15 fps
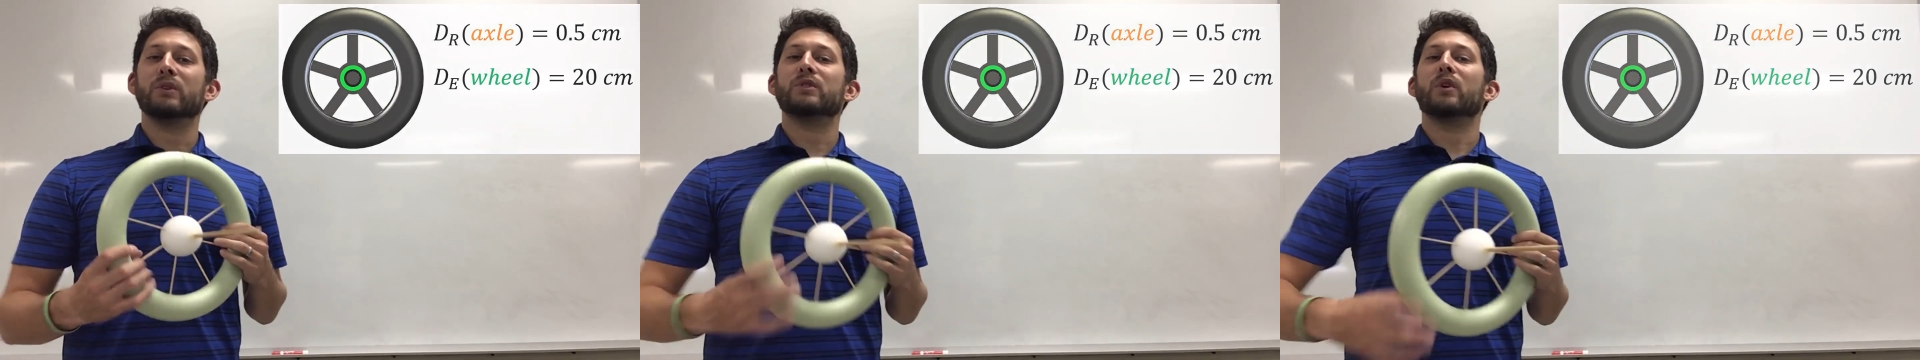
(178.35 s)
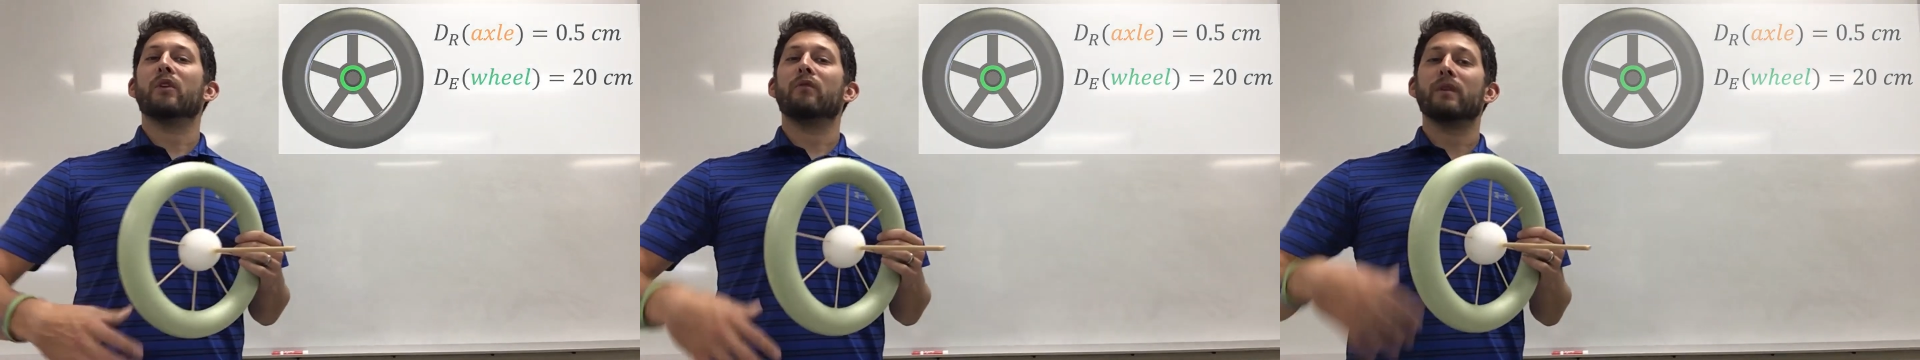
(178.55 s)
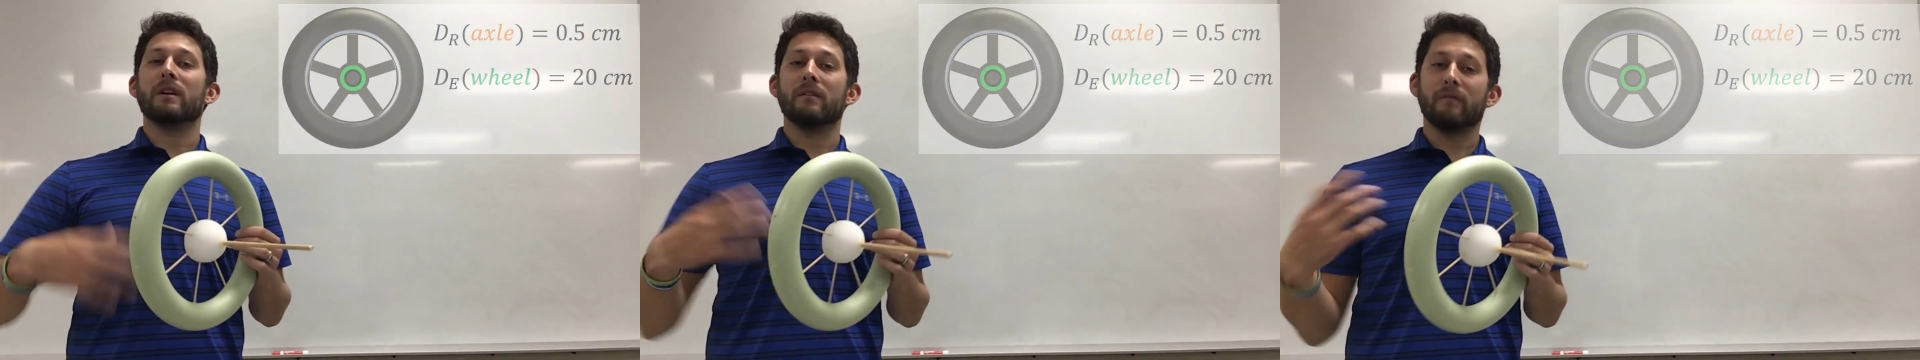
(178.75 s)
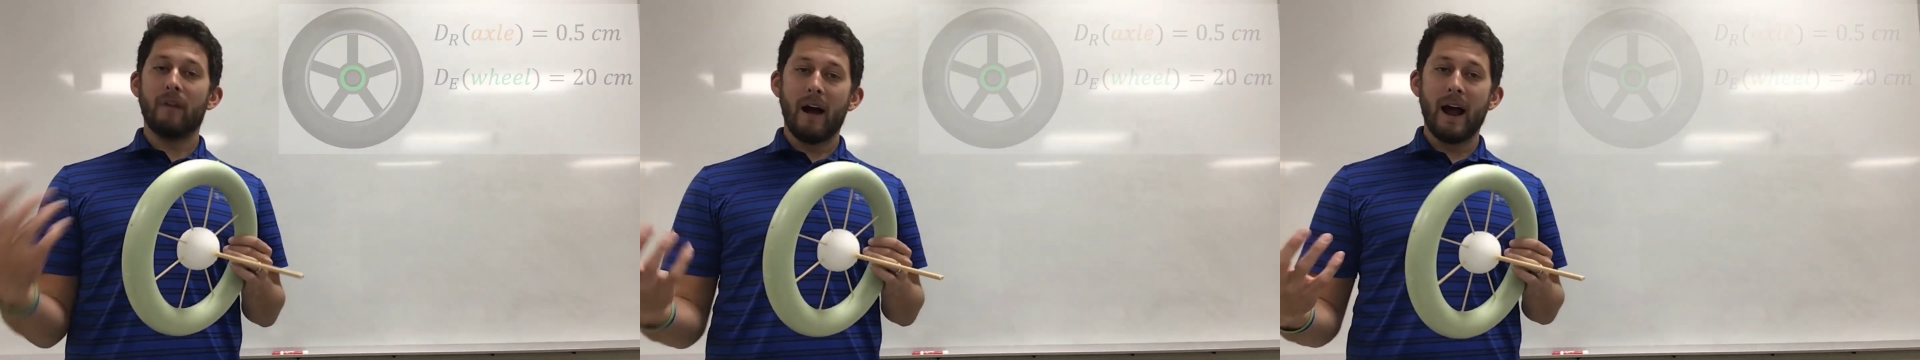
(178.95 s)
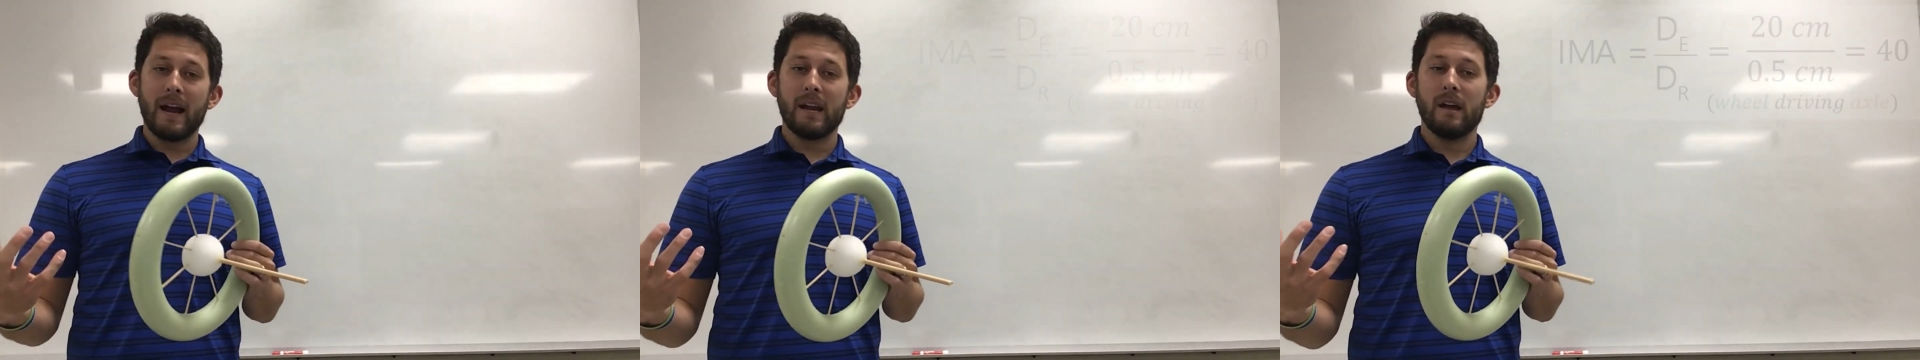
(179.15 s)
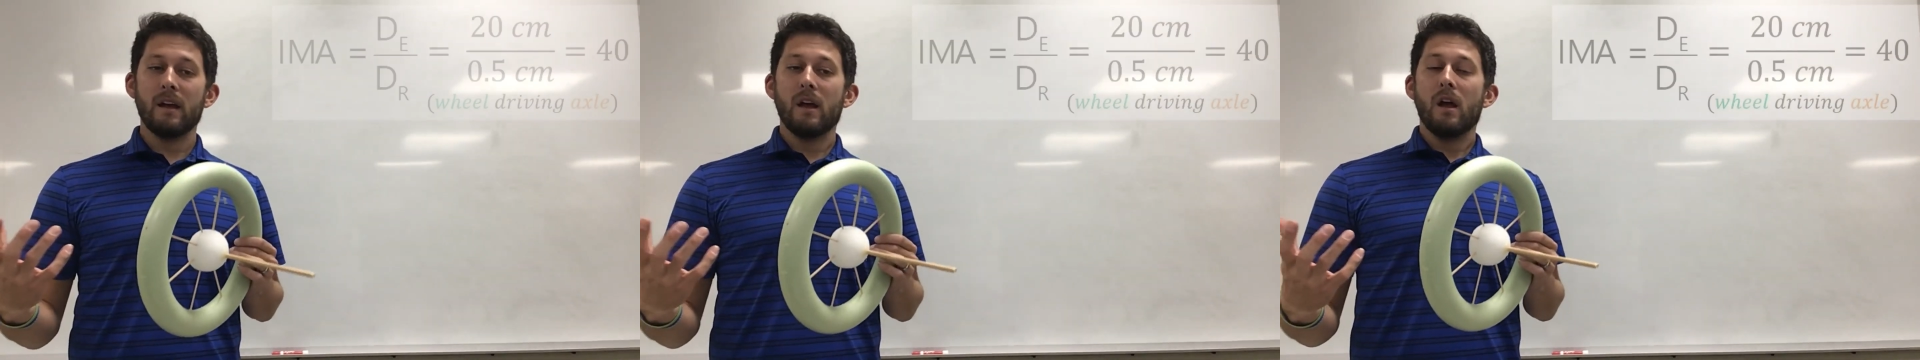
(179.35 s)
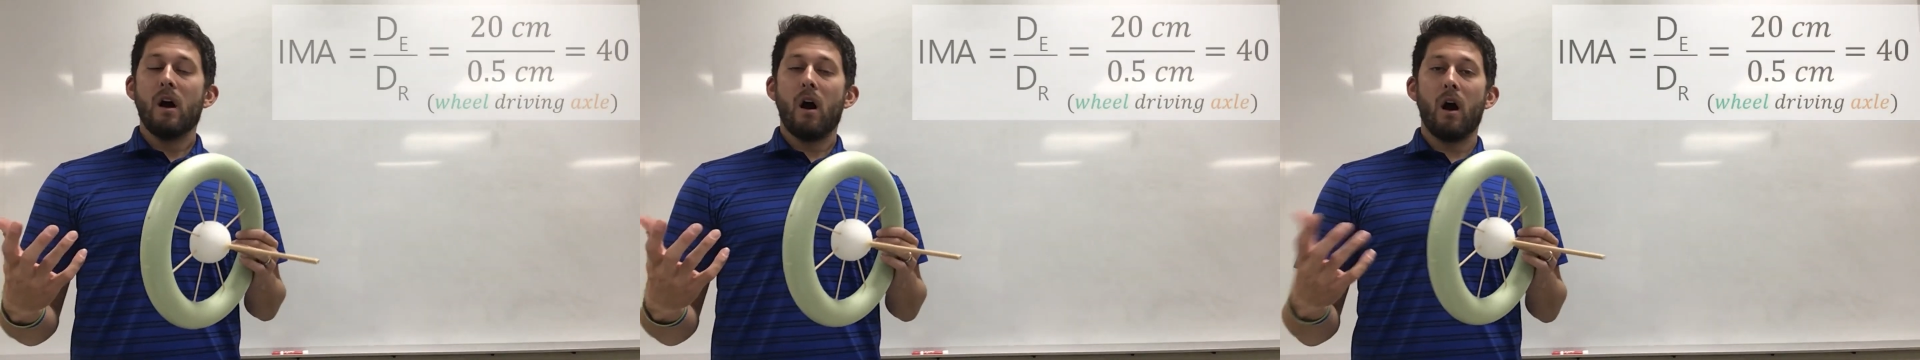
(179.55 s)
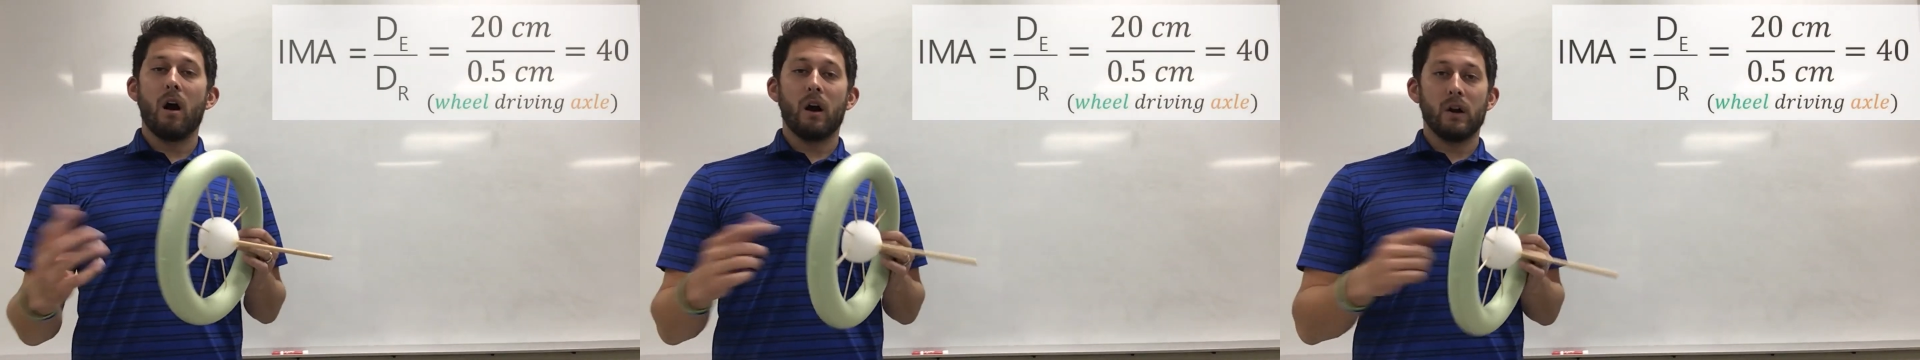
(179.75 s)
So if we divide
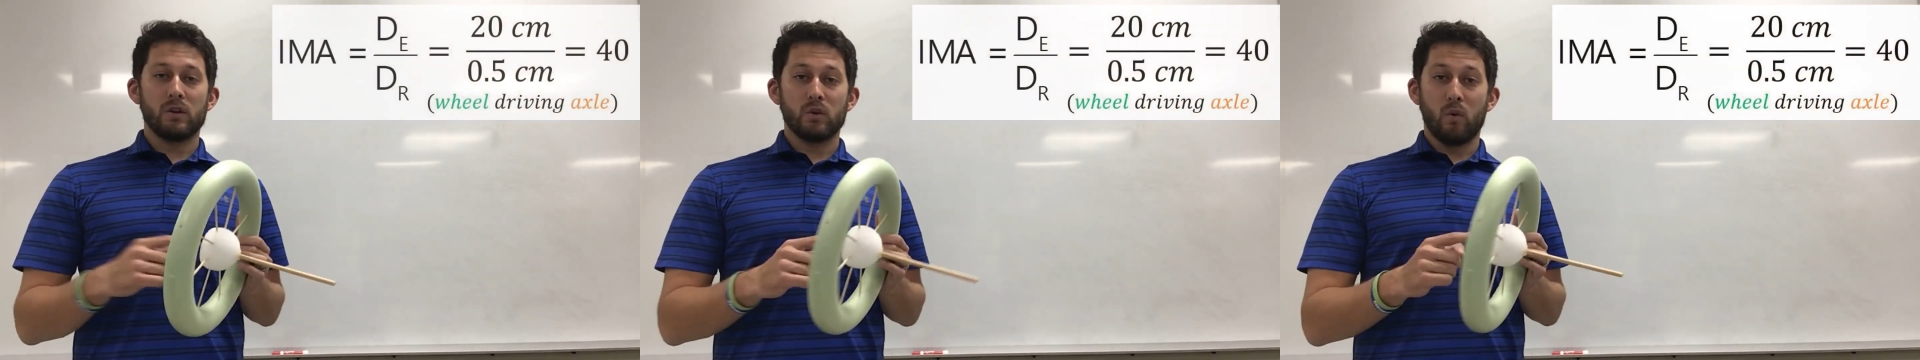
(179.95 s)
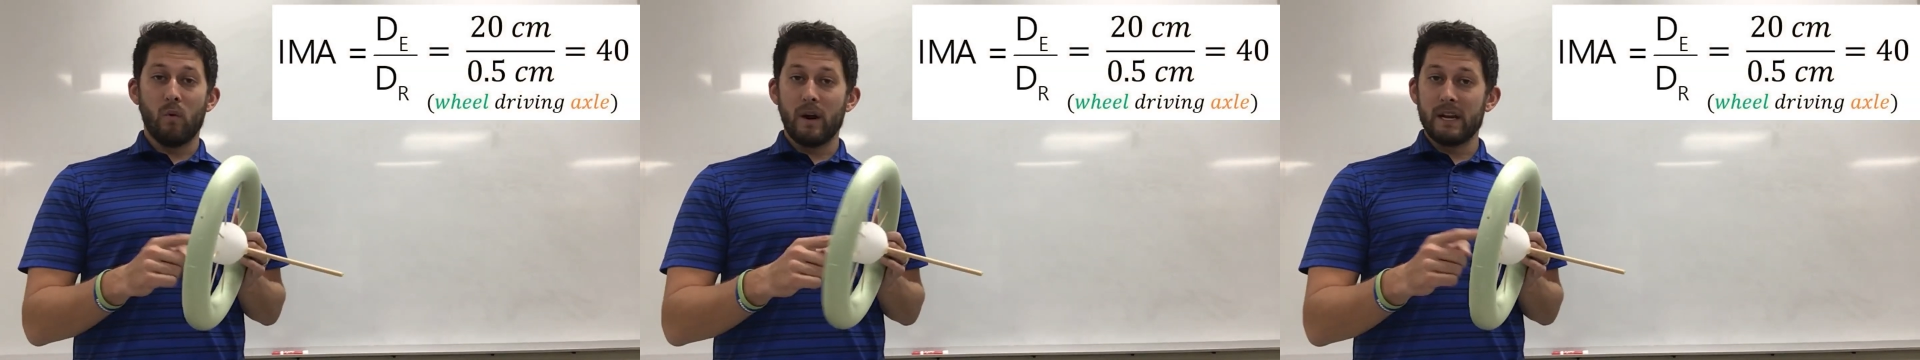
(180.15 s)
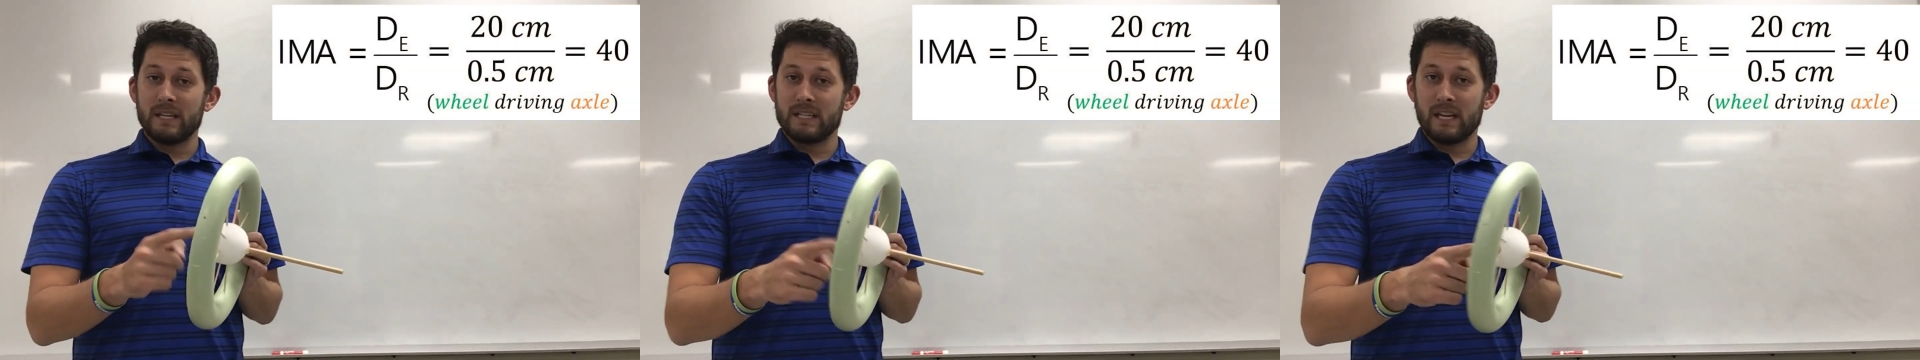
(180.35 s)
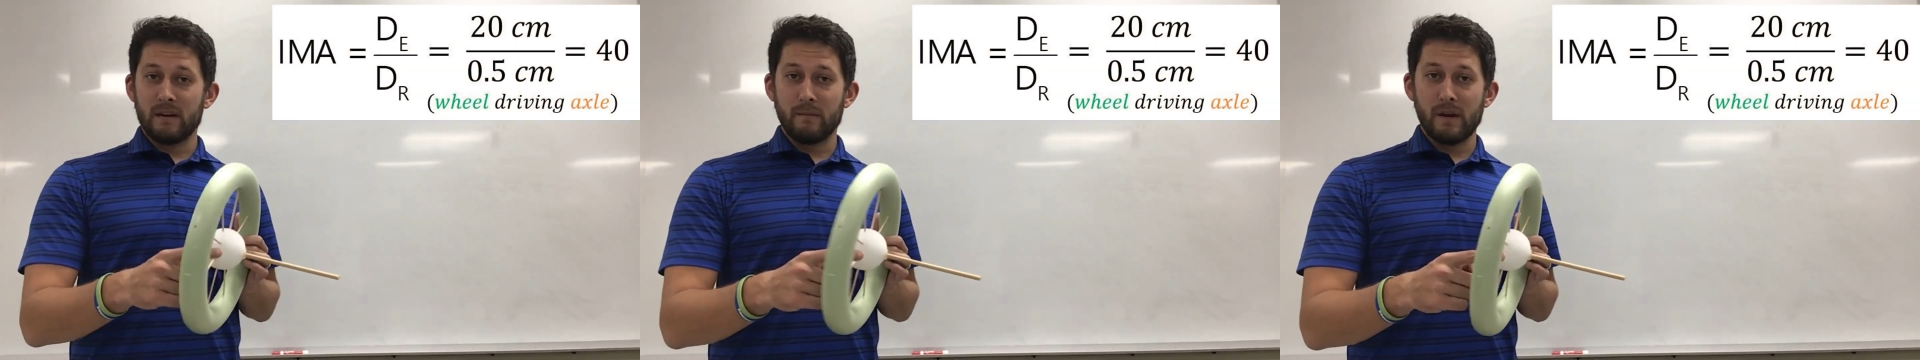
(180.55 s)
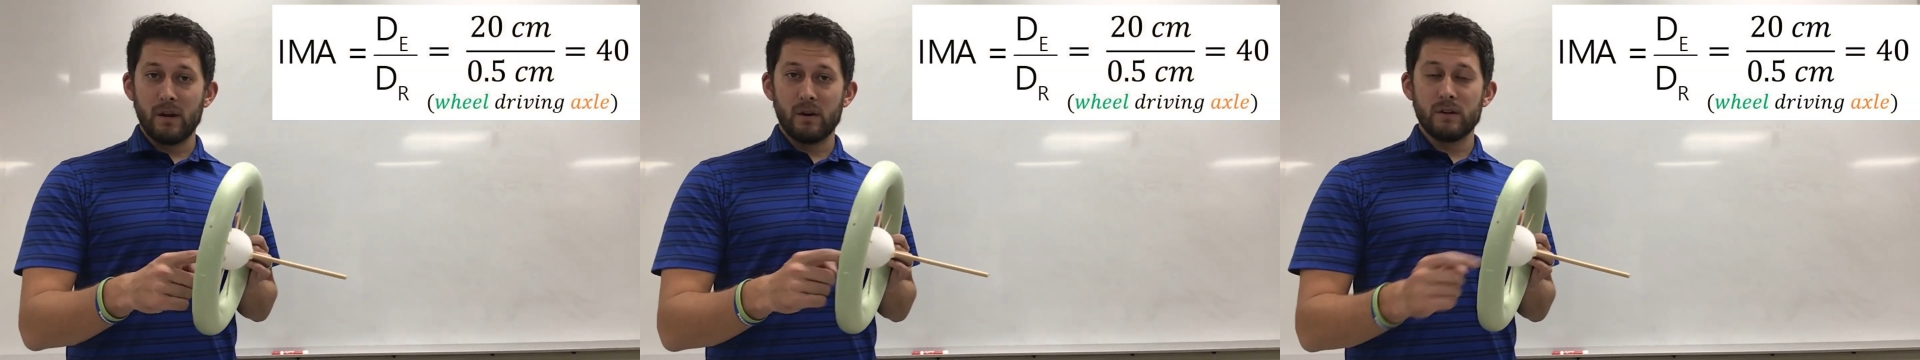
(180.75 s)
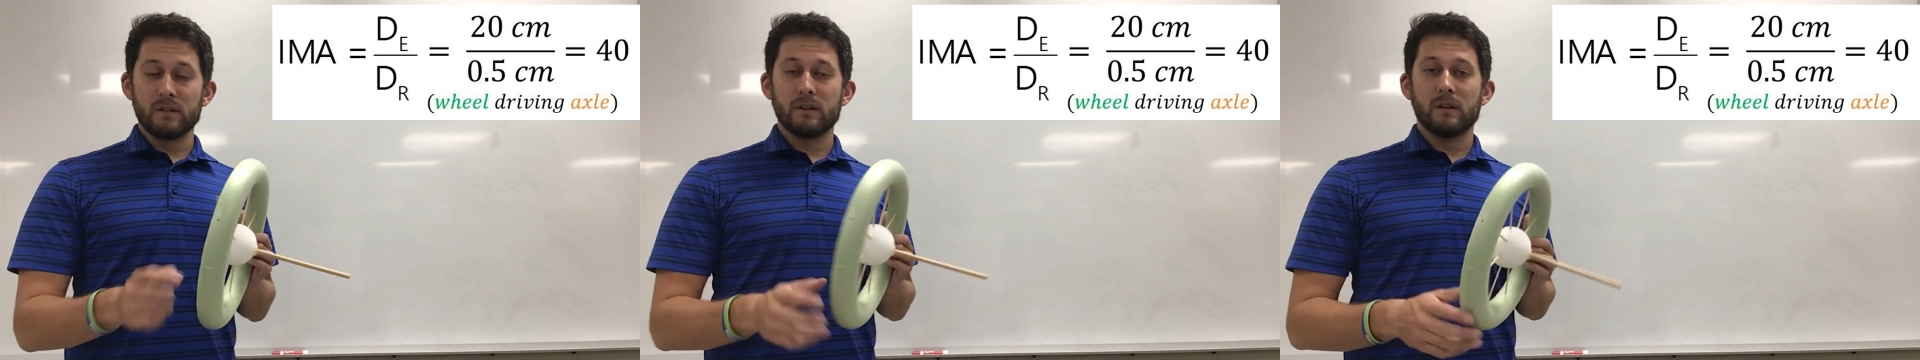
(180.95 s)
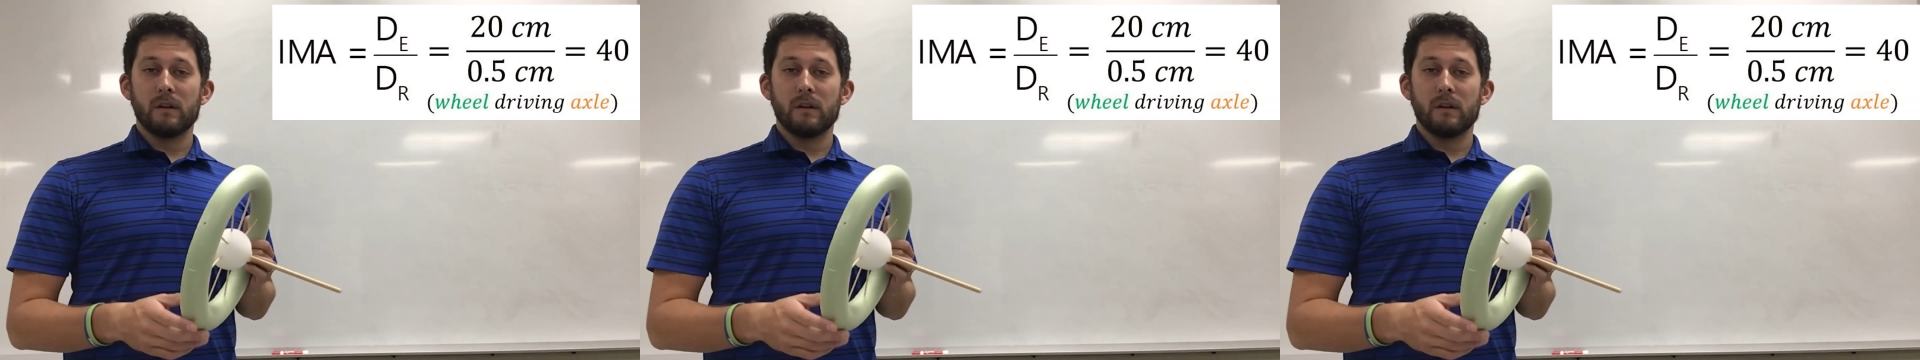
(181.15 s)
our 20 centimeters